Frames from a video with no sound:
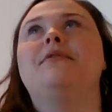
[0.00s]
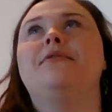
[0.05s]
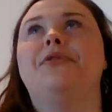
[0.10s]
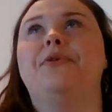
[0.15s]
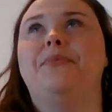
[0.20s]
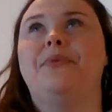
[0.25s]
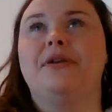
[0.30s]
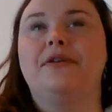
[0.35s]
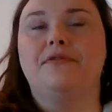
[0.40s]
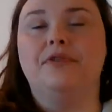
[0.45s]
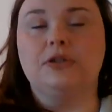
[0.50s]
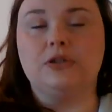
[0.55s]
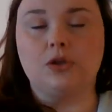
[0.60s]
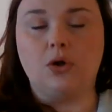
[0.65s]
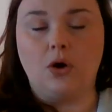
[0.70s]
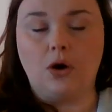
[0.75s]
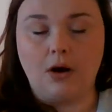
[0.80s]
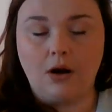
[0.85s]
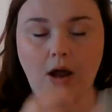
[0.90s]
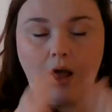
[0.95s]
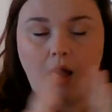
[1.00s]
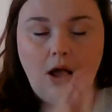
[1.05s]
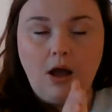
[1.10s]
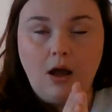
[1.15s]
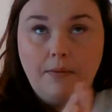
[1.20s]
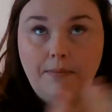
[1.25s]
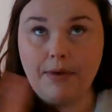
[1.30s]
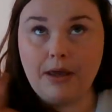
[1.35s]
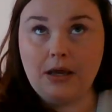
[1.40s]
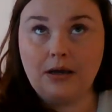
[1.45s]
the benefits are
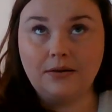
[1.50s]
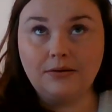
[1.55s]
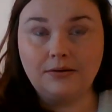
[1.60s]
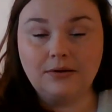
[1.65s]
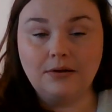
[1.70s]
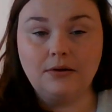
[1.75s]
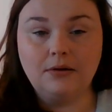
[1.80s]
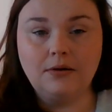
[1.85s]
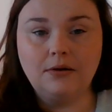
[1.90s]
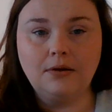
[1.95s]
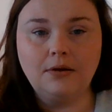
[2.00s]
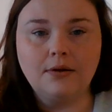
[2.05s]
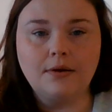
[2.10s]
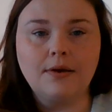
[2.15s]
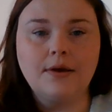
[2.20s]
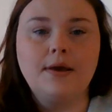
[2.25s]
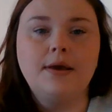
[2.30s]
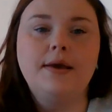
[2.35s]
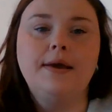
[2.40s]
amazing.